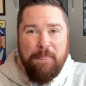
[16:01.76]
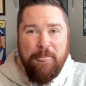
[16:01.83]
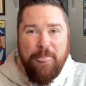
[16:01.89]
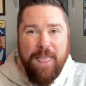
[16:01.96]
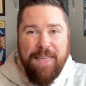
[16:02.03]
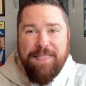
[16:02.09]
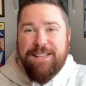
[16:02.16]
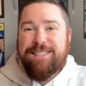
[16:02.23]

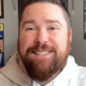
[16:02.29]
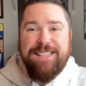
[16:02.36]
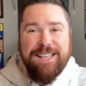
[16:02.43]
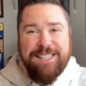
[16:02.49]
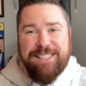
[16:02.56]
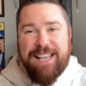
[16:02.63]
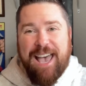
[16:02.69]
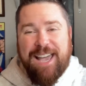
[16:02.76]
And this is
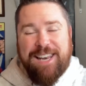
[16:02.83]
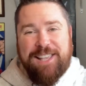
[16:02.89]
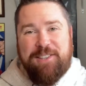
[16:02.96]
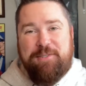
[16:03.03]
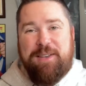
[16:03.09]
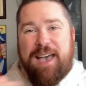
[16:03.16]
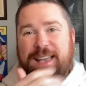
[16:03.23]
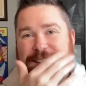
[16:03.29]
exciting, you
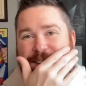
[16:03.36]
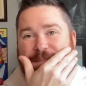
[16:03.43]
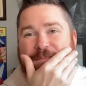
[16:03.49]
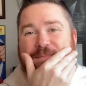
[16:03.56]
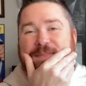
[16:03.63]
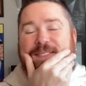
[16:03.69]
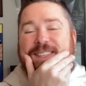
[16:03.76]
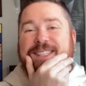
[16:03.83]
guys.
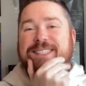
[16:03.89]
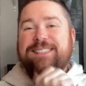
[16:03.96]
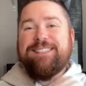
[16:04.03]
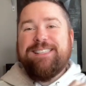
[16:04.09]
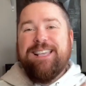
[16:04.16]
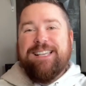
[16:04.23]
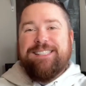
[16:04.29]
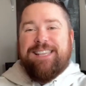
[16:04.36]
This is
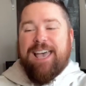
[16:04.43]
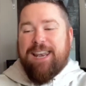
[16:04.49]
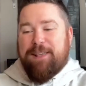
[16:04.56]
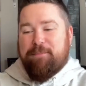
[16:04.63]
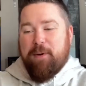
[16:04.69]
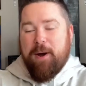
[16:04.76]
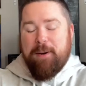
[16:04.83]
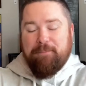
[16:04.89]
the exciting
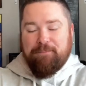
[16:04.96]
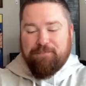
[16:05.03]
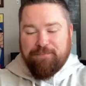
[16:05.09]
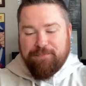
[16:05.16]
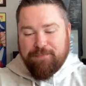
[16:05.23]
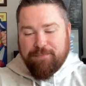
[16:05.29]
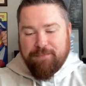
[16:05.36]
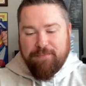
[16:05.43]
part.
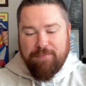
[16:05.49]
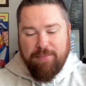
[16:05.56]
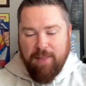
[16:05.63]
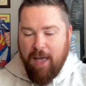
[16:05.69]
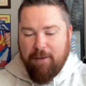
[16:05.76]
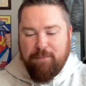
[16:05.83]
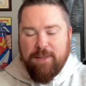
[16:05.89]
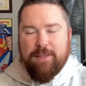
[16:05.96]

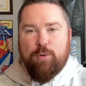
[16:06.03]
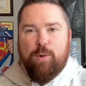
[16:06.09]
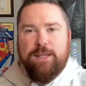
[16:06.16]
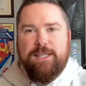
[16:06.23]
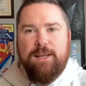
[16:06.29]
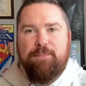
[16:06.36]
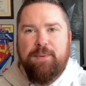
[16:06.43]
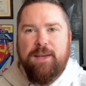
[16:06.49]
I've been the
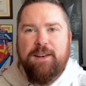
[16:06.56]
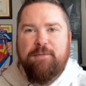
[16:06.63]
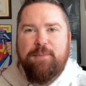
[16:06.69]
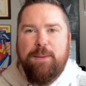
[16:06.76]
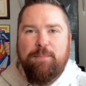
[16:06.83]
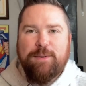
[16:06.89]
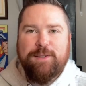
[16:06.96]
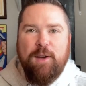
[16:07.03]
recipient of
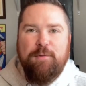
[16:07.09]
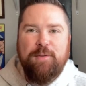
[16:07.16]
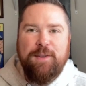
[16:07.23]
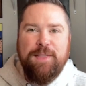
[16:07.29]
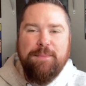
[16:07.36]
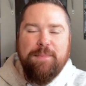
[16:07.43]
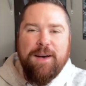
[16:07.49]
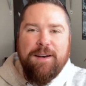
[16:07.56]
people's over
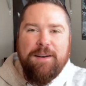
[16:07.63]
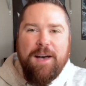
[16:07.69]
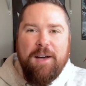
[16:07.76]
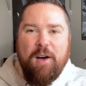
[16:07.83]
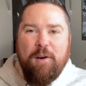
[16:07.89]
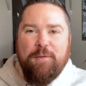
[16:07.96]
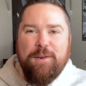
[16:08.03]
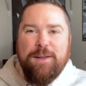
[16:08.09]
and, uh,
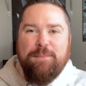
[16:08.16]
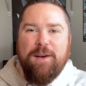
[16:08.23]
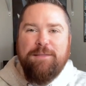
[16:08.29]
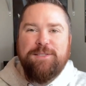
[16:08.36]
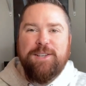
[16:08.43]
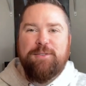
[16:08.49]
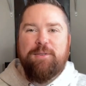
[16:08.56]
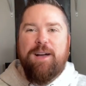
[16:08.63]
over and above
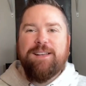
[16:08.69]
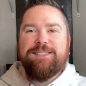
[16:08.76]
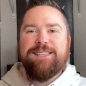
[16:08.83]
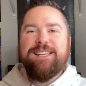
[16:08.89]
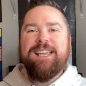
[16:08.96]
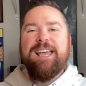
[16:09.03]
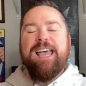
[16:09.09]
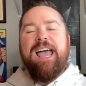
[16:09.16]

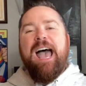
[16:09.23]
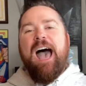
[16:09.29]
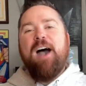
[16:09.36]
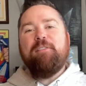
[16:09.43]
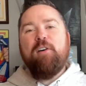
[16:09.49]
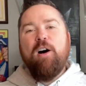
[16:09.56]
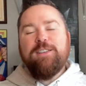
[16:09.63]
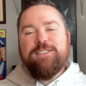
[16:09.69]
generosity.
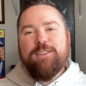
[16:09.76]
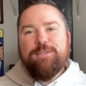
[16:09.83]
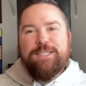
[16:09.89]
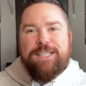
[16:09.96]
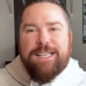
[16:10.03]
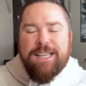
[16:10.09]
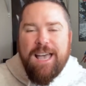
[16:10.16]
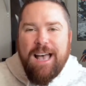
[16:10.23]
I've also
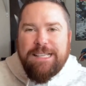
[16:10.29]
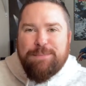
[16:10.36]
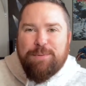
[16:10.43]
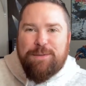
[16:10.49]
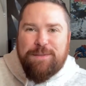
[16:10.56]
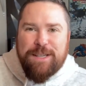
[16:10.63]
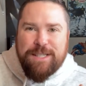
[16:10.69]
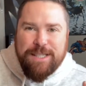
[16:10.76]
seen God's
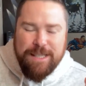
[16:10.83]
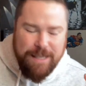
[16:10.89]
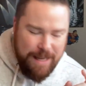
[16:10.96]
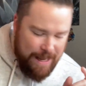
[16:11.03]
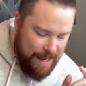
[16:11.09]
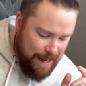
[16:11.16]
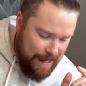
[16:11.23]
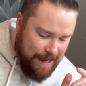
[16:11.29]
provision
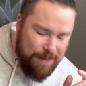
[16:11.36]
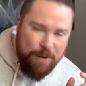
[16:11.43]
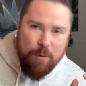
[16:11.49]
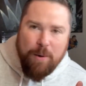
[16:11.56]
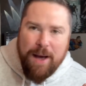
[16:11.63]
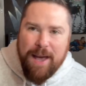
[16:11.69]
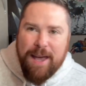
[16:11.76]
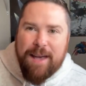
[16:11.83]
in the
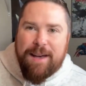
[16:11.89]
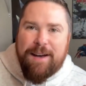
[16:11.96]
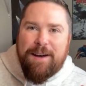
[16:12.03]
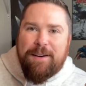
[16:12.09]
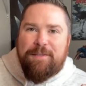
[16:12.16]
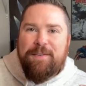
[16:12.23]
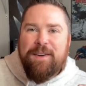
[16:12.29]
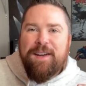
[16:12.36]
way
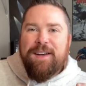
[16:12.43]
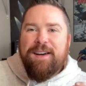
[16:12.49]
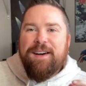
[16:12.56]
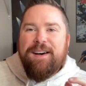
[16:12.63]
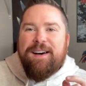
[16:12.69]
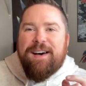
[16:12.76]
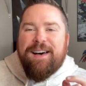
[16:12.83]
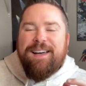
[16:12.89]
of
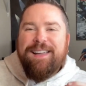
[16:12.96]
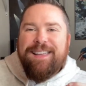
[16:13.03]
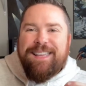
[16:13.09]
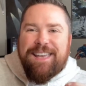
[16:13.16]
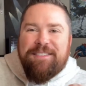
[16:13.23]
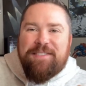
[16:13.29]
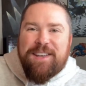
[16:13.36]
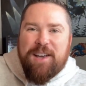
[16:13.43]
uh,
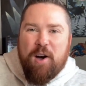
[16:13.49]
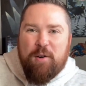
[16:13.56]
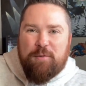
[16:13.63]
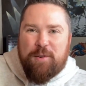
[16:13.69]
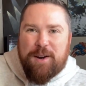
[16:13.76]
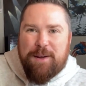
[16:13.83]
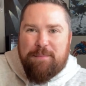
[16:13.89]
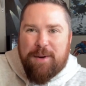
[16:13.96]
giving
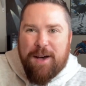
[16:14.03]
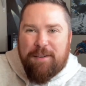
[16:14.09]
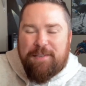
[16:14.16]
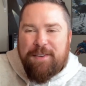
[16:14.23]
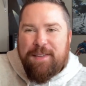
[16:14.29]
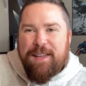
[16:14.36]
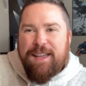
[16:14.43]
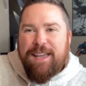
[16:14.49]
over and above.
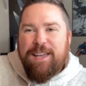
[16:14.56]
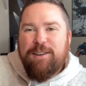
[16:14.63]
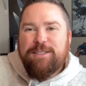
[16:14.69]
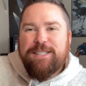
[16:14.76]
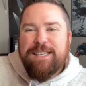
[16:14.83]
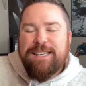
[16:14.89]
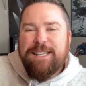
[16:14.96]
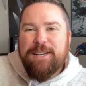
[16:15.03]

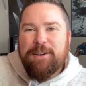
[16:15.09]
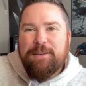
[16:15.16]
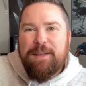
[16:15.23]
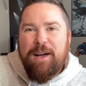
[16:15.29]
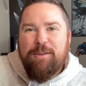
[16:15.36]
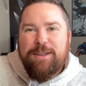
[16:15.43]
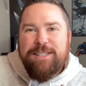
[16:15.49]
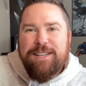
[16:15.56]
Here's the deal.
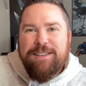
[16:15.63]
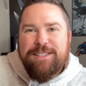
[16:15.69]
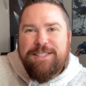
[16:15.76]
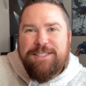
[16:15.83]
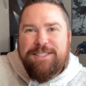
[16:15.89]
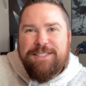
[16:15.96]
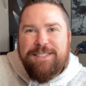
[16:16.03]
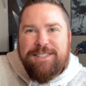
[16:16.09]
I want to, tell,
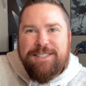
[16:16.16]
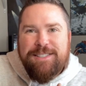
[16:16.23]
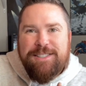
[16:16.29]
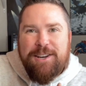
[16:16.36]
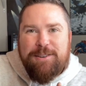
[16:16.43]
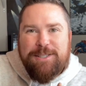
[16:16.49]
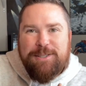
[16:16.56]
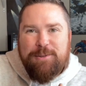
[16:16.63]
to
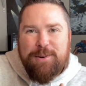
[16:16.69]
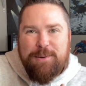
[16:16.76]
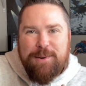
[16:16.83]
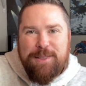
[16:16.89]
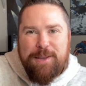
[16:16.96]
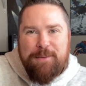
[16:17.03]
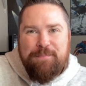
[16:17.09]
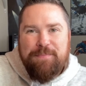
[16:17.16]
share a story
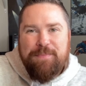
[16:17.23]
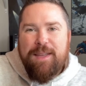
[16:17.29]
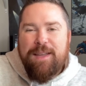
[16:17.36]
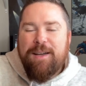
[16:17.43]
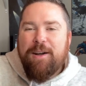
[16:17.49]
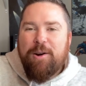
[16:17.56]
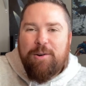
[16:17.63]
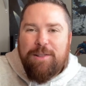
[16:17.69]
with you
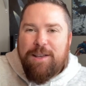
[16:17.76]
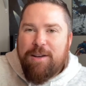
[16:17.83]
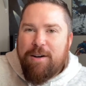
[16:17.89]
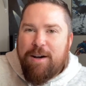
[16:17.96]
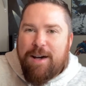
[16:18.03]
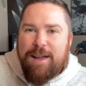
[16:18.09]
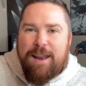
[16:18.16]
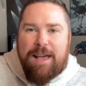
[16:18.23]
early
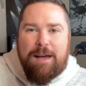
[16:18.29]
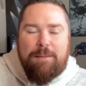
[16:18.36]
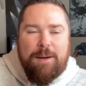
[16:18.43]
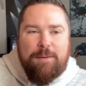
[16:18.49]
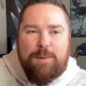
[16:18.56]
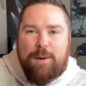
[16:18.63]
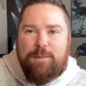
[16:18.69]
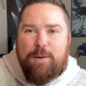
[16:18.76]
on, uh,
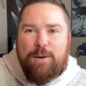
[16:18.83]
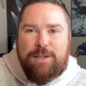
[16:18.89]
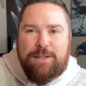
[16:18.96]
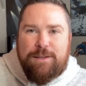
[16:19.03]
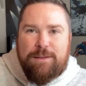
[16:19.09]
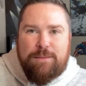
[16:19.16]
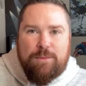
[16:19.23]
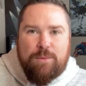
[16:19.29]
uh, my
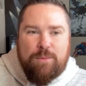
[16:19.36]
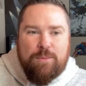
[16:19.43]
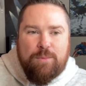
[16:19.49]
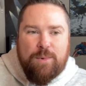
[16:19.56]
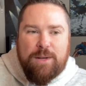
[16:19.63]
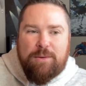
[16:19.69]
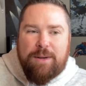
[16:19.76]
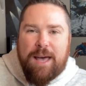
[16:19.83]
first
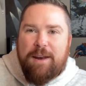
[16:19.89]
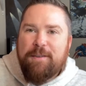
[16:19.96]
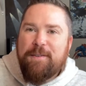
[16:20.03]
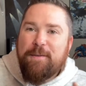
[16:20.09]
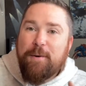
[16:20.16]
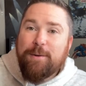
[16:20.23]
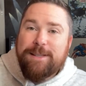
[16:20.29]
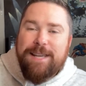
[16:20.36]
real kind of
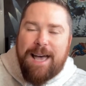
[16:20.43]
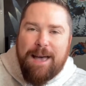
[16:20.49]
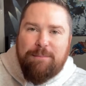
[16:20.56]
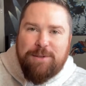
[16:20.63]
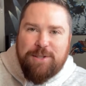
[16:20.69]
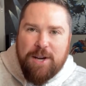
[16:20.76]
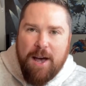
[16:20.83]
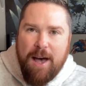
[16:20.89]
full-time
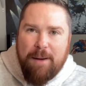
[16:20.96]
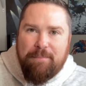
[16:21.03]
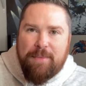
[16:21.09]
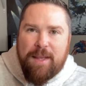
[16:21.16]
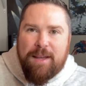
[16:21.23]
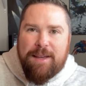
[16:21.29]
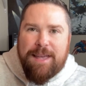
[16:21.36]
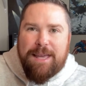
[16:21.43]
job
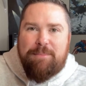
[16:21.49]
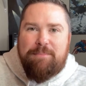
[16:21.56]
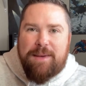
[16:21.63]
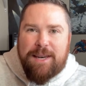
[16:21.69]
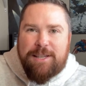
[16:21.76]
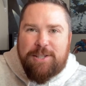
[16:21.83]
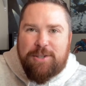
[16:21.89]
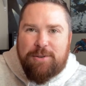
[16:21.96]
in
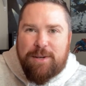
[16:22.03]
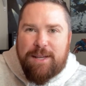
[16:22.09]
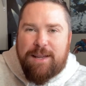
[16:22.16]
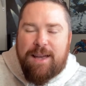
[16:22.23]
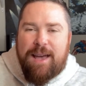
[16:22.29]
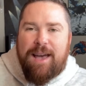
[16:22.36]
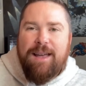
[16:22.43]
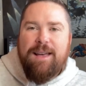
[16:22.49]
ministry
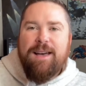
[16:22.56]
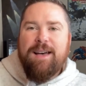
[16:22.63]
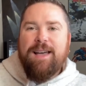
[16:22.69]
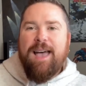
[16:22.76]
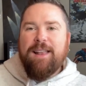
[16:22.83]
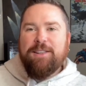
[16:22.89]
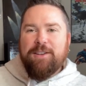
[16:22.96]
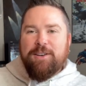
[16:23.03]
at, uh,
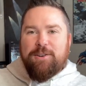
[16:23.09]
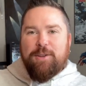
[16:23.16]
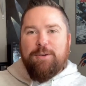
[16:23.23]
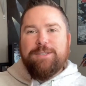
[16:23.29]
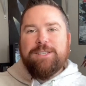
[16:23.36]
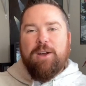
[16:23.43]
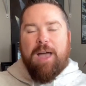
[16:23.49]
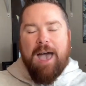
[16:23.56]
at Good
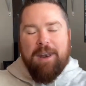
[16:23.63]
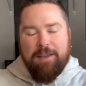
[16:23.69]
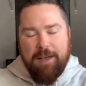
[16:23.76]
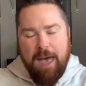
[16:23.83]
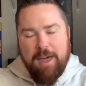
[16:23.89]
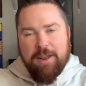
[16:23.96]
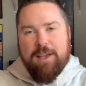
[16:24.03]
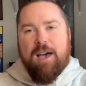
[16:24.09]
News. Uh, out of,
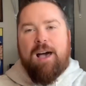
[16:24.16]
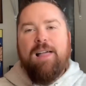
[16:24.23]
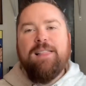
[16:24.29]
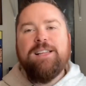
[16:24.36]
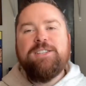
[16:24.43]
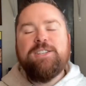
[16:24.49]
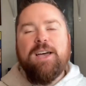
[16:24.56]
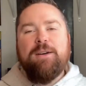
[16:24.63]
out of
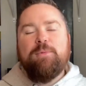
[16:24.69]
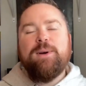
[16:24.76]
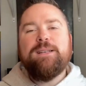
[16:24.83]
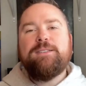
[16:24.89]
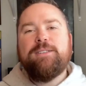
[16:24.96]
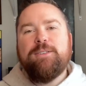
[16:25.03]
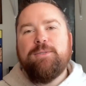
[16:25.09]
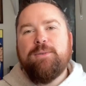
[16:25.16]
college, I
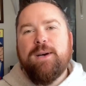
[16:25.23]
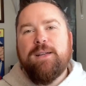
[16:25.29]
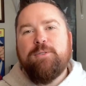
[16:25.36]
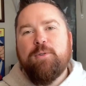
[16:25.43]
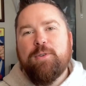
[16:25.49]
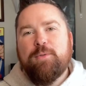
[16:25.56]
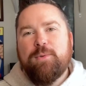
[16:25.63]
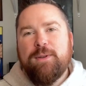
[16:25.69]
went to uh,
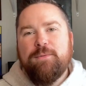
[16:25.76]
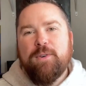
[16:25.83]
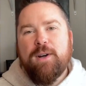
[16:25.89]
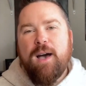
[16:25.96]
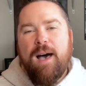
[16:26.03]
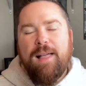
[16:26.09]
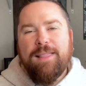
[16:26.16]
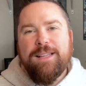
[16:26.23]
North Greenville
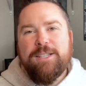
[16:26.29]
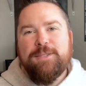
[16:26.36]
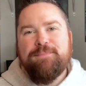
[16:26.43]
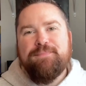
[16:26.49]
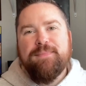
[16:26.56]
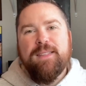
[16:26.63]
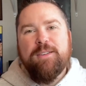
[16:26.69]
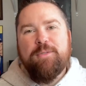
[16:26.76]
College,
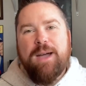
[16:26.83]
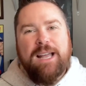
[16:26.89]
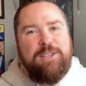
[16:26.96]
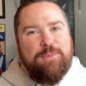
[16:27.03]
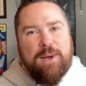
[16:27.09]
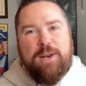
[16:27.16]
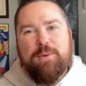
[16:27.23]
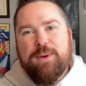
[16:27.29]

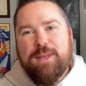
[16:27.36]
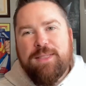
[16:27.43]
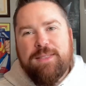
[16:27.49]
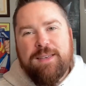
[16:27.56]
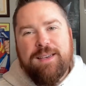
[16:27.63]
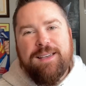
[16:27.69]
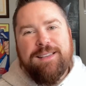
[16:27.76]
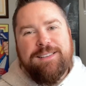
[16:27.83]
graduated with
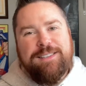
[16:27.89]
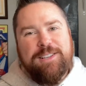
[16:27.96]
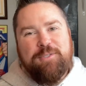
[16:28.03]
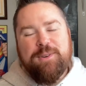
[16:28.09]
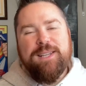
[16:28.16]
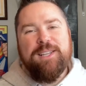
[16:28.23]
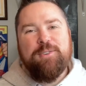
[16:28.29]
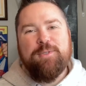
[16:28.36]
a
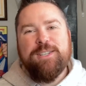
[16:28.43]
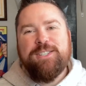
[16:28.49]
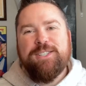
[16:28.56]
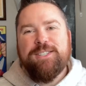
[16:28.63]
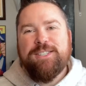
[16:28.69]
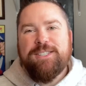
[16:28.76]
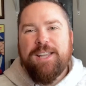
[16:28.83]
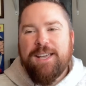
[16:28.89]
degree in Christian
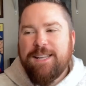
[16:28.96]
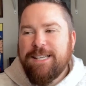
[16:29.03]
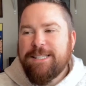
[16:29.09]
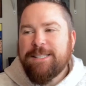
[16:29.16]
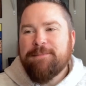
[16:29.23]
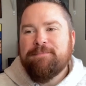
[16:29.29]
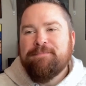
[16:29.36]
Studies.